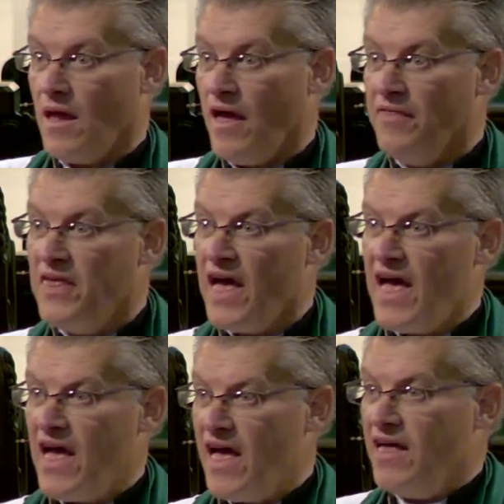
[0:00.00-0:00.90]
And
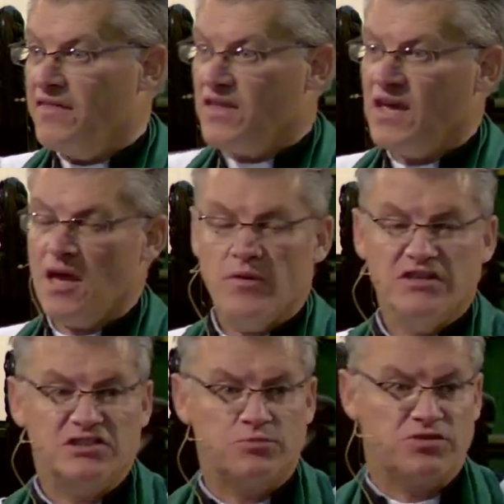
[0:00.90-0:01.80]
there the
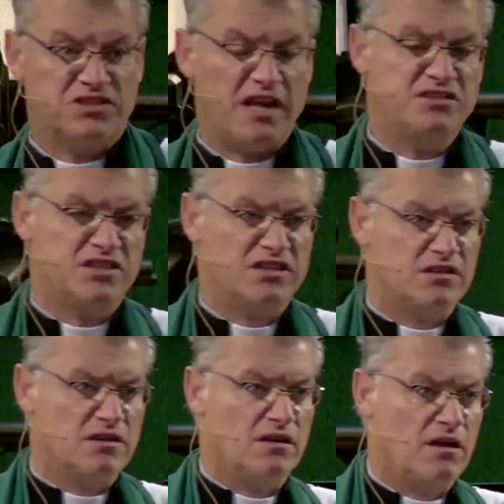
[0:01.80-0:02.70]
image is presented
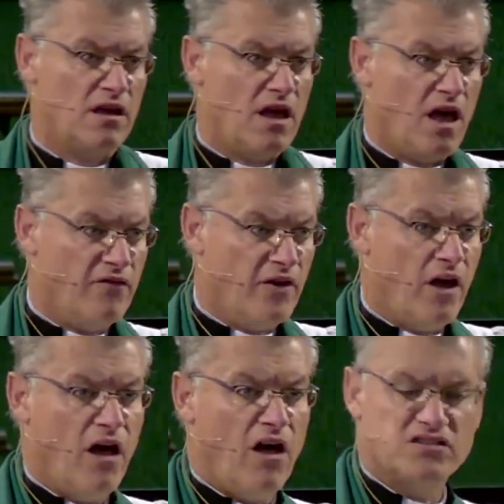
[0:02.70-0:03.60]
of a
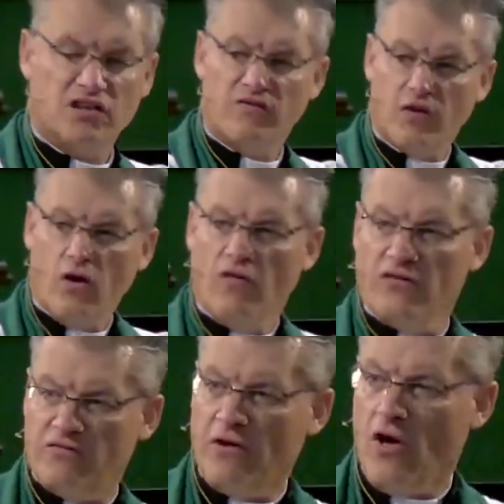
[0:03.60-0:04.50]
heart of
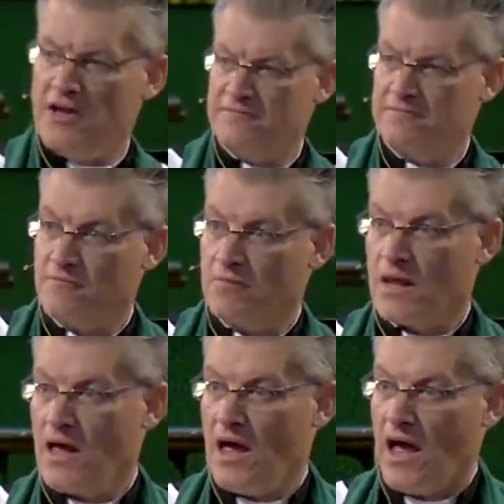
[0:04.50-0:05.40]
overflowing
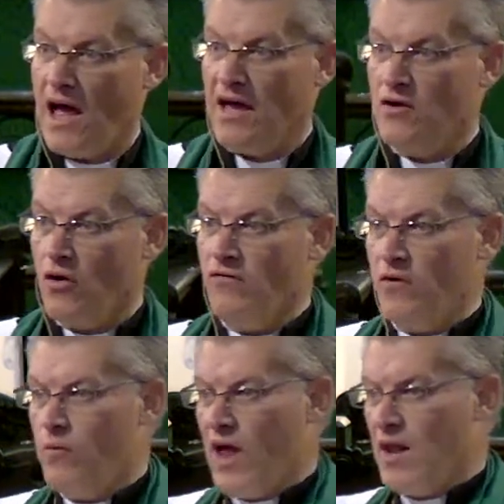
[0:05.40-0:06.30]
and
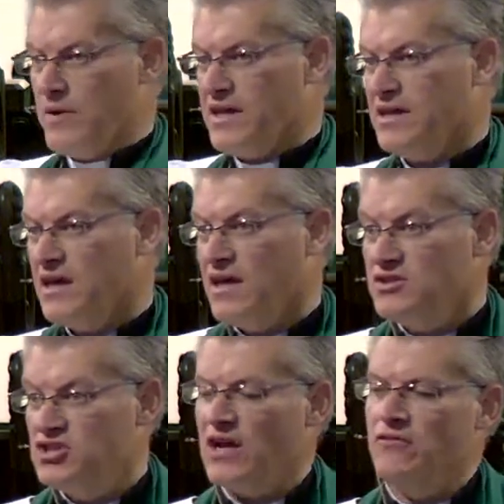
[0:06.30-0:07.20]
overwhelming
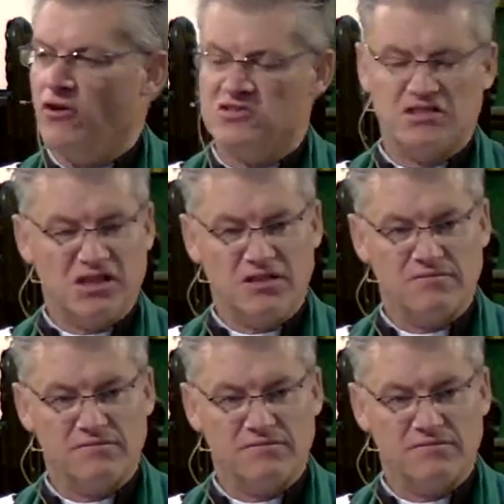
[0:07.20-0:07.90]
generosity.